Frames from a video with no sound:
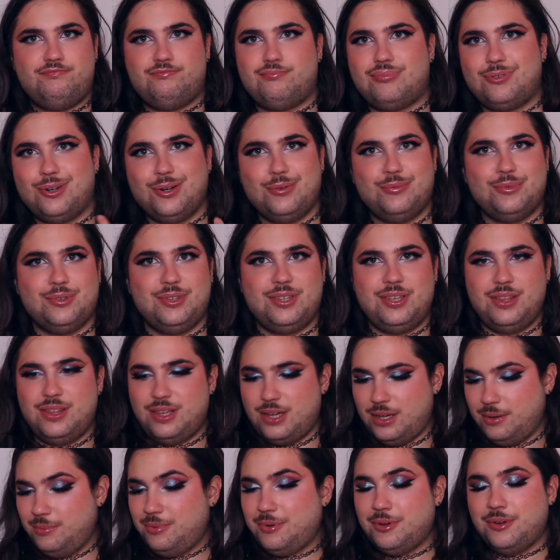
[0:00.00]
probably won't need
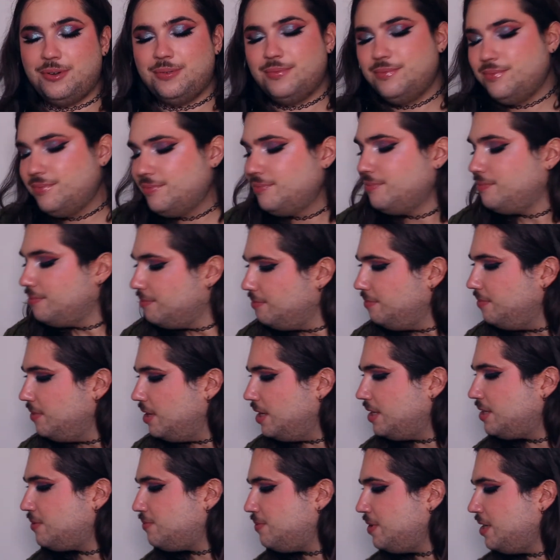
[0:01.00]
that, but
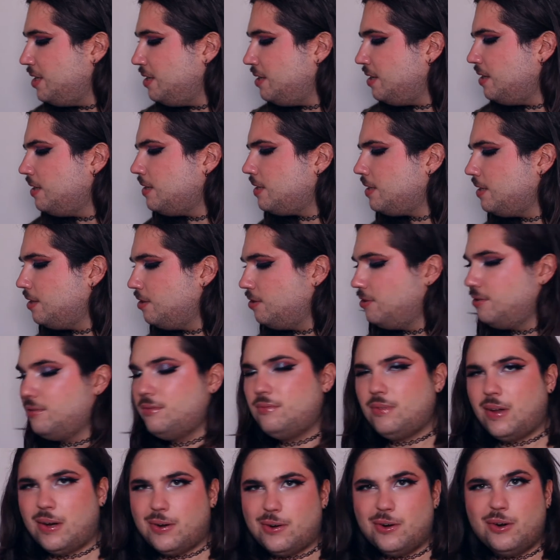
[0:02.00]
it's really nice, and
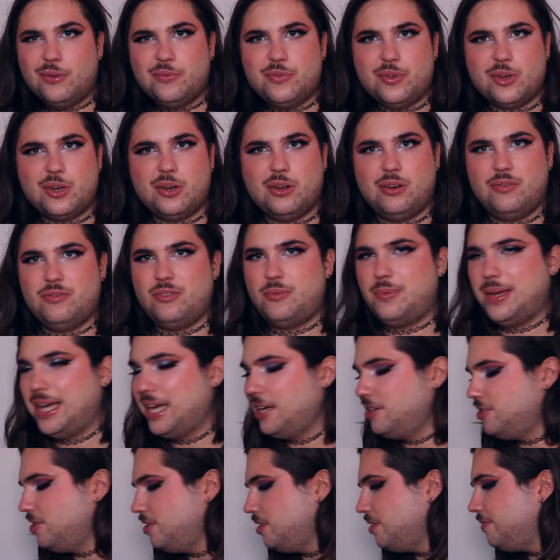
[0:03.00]
I love the color of the
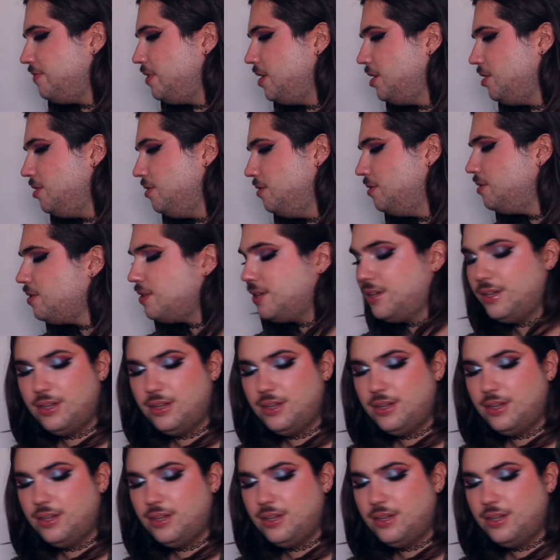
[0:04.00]
packaging. It's very cute.